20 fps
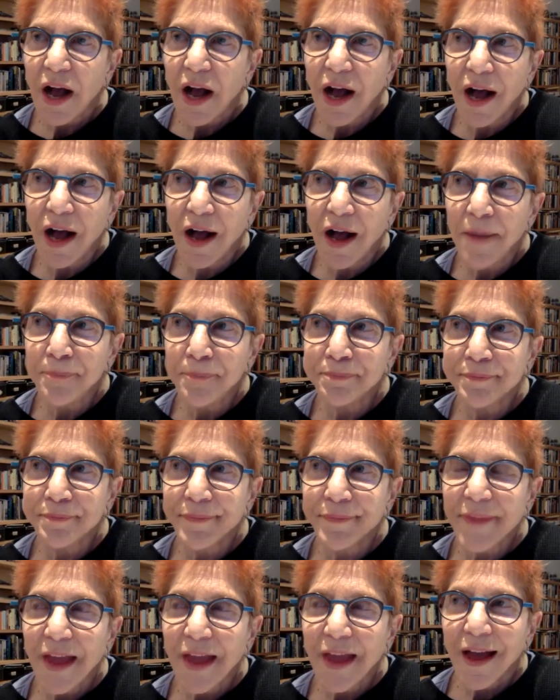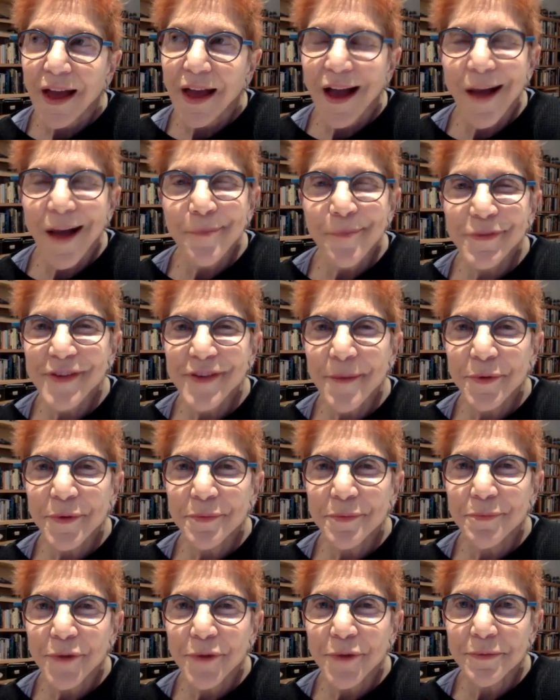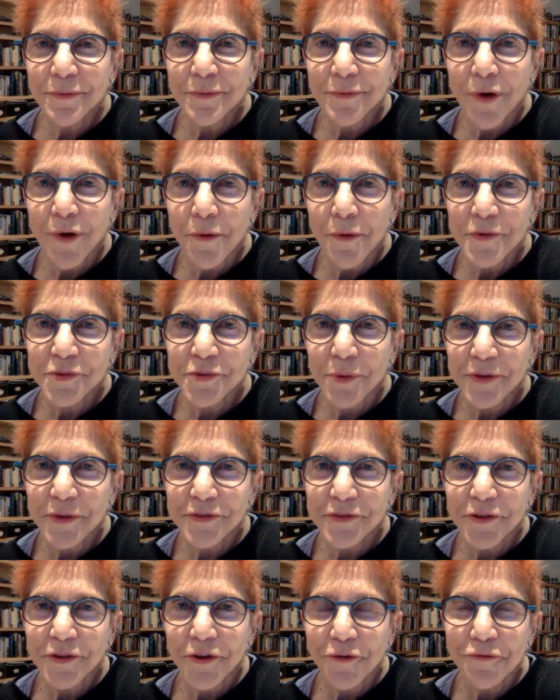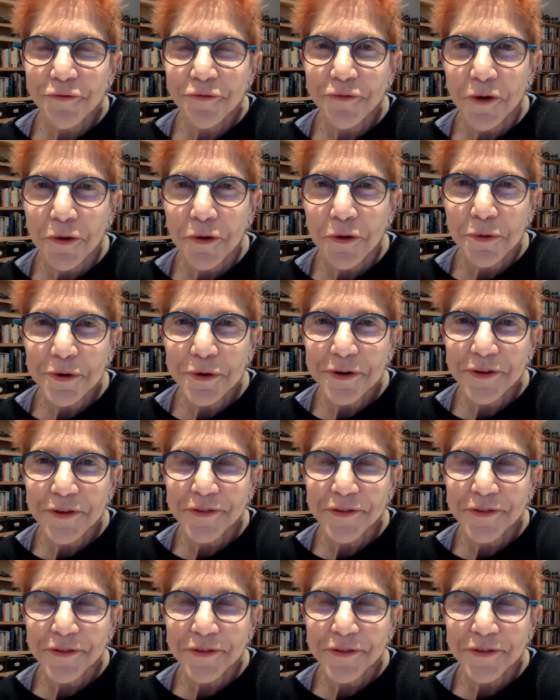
I'm someone who always wants to go forward.